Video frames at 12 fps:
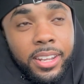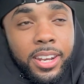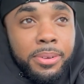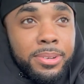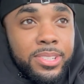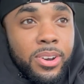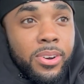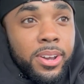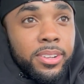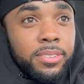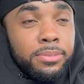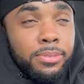and it was
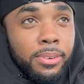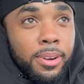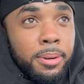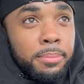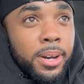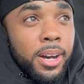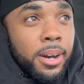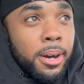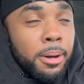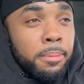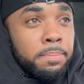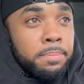going from
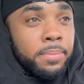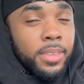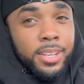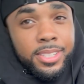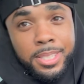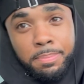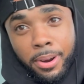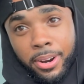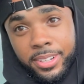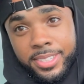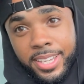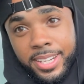um,
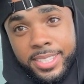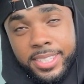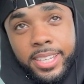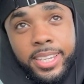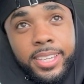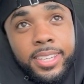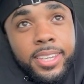Sparta, Tennessee,